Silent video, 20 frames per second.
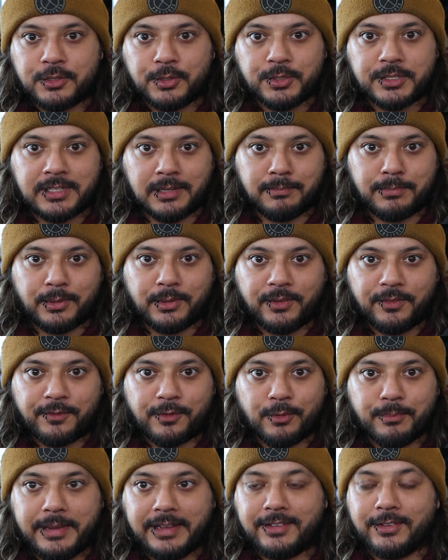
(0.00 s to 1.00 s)
too simple
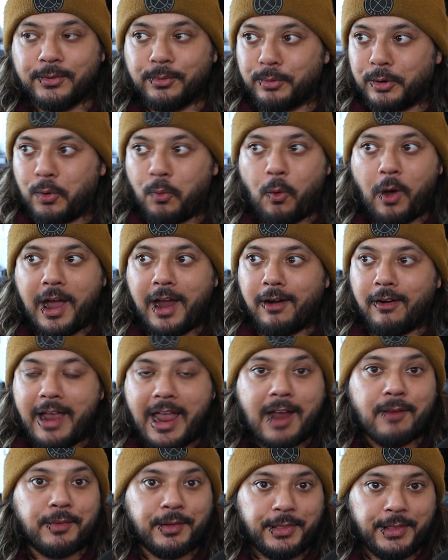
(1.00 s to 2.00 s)
for me to require
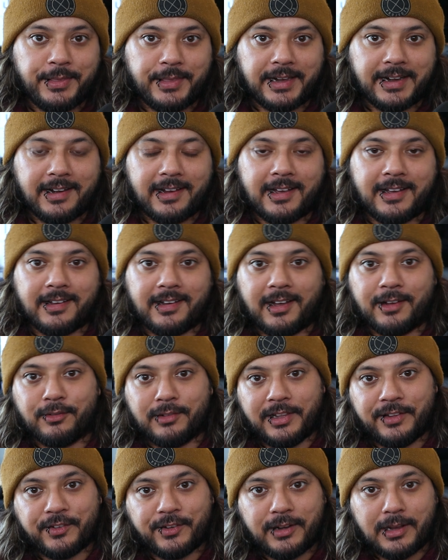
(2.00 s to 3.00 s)
everything that
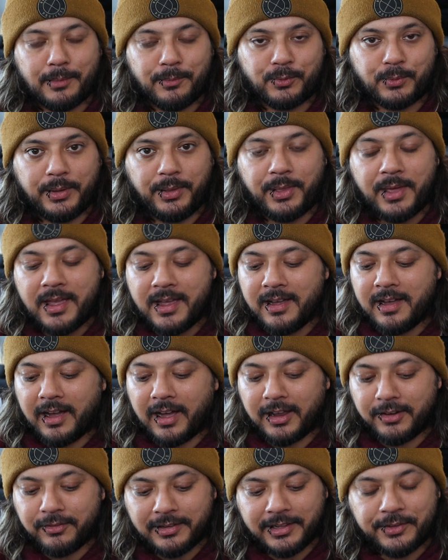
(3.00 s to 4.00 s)
Unreal Engine comes with.
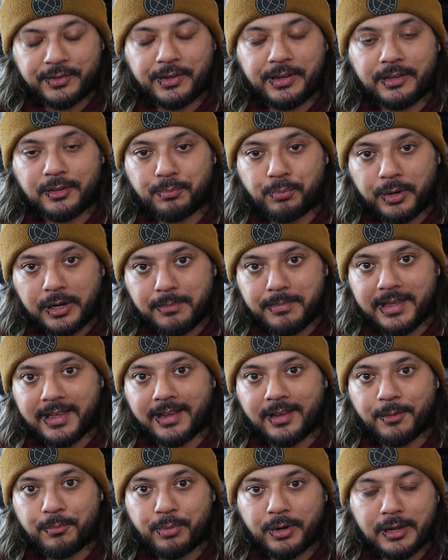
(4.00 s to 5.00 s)
Unreal Engine is pretty
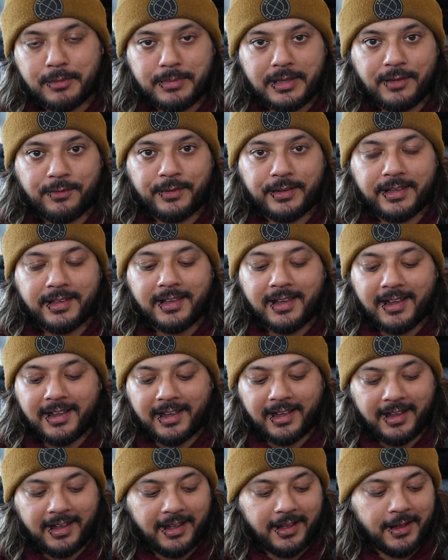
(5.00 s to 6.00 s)
big, pretty beefy,
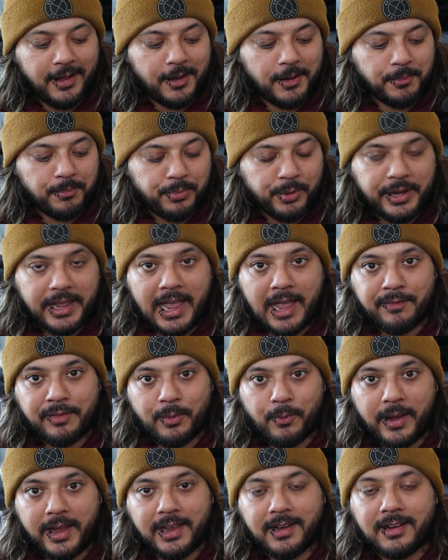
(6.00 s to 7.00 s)
pretty
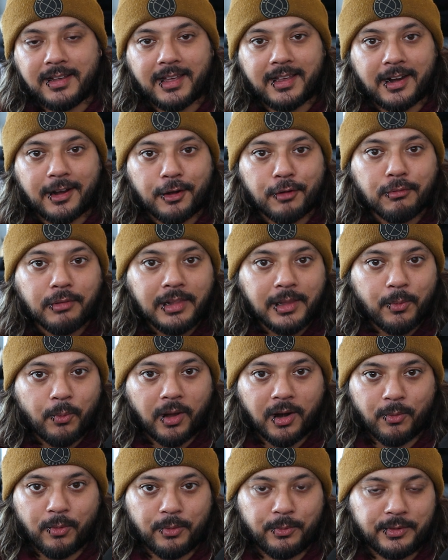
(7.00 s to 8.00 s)
heavyweight, and I don't really
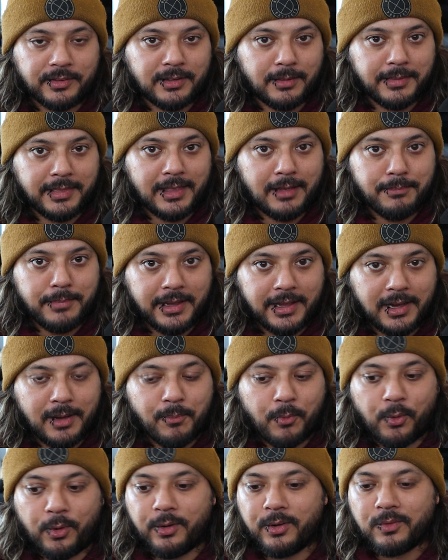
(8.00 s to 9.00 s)
want to work with something that big
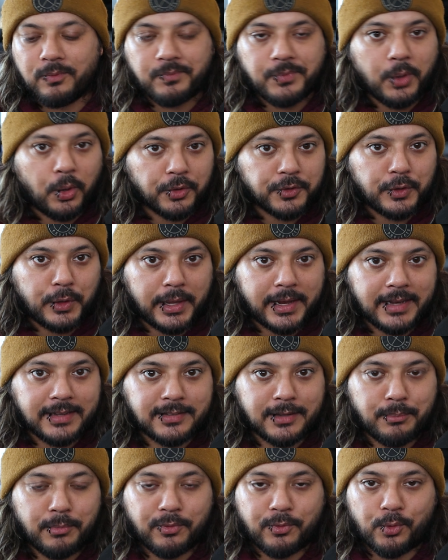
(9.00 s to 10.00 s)
anymore. Also, like I
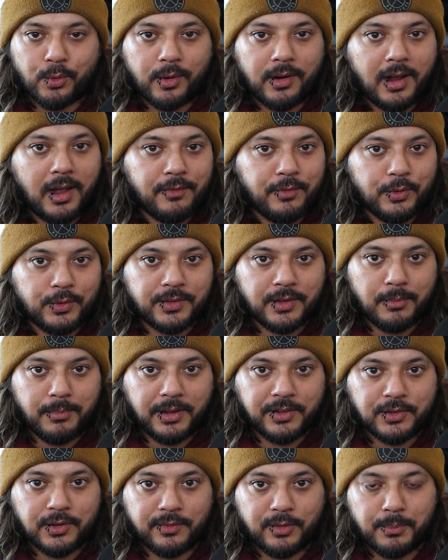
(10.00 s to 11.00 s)
said before, I've used it a
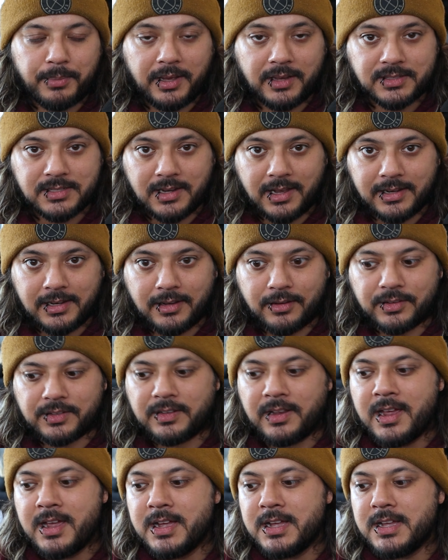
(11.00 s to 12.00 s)
bunch over the past 9
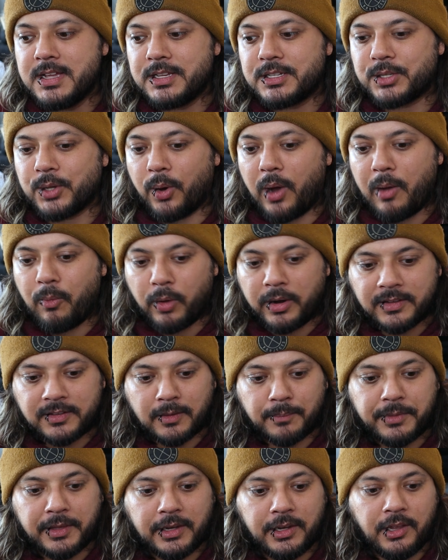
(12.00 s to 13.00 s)
years. So I wanted
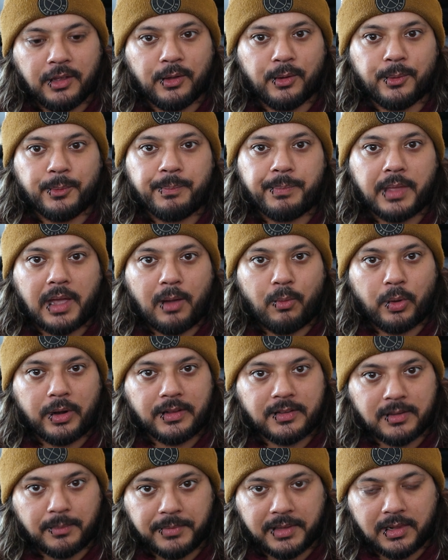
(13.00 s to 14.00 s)
something new. I
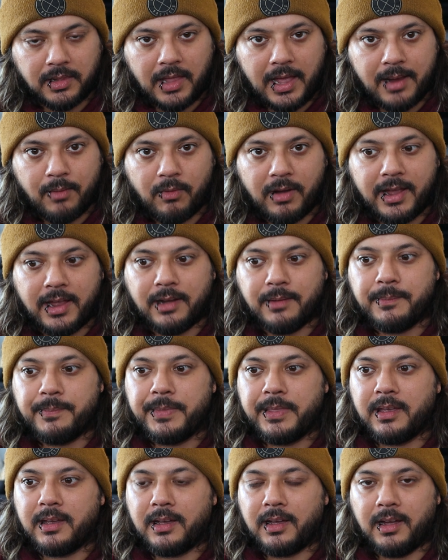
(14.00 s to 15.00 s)
wanted something lightweight.
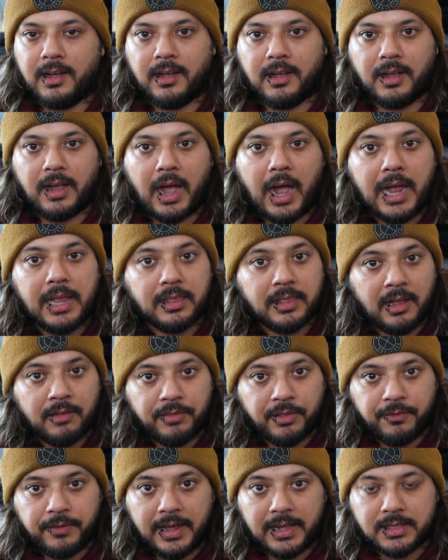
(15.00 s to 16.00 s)
I
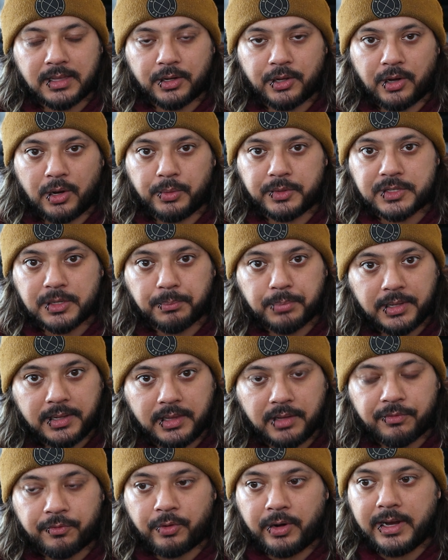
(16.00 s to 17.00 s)
love the fact that Godot is
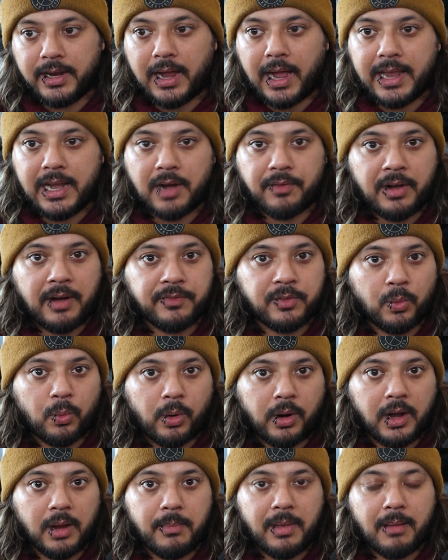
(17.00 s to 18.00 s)
completely free. I never have to
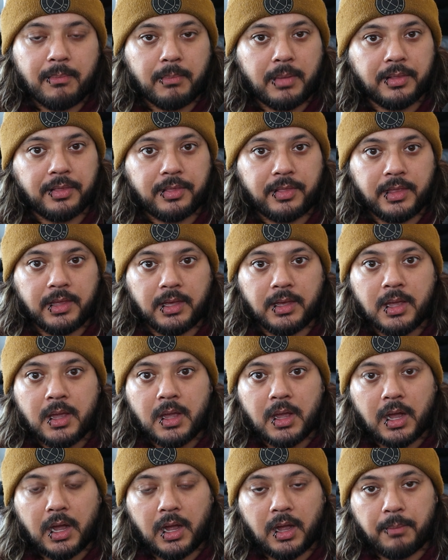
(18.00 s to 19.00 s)
worry about monthly
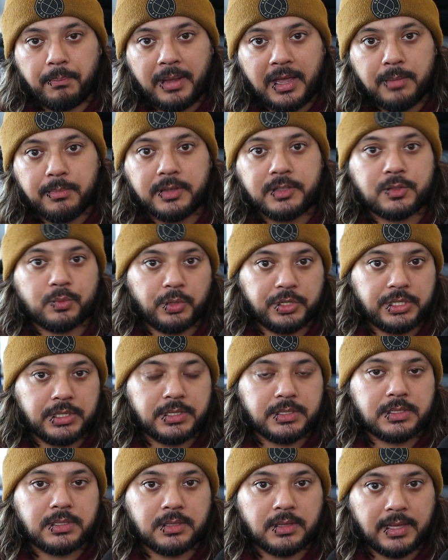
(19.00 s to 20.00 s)
payments, which
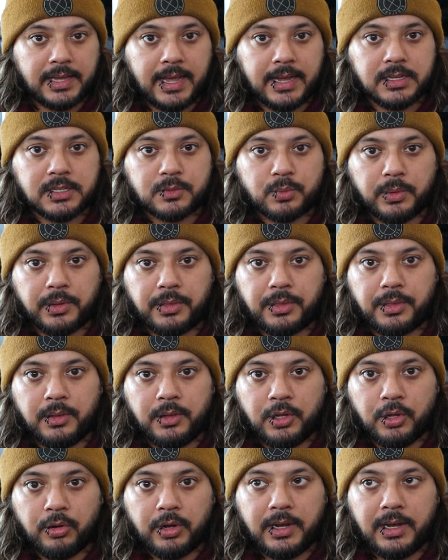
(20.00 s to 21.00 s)
is the case with
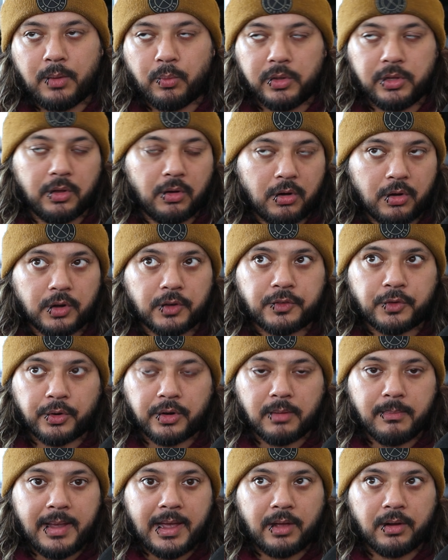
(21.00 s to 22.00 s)
Unity when you earn a
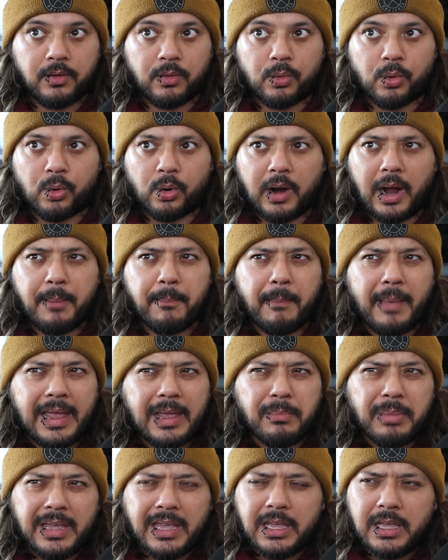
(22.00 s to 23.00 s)
certain amount, or
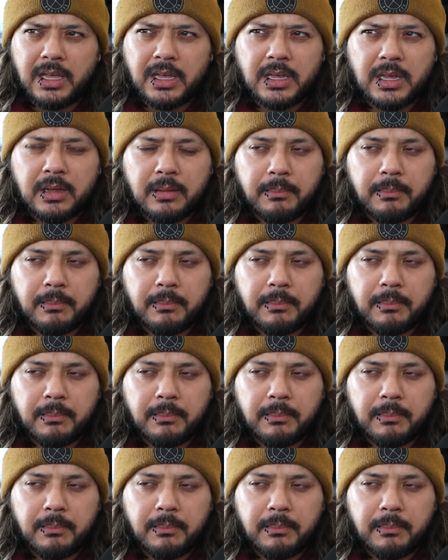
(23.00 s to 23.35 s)
maybe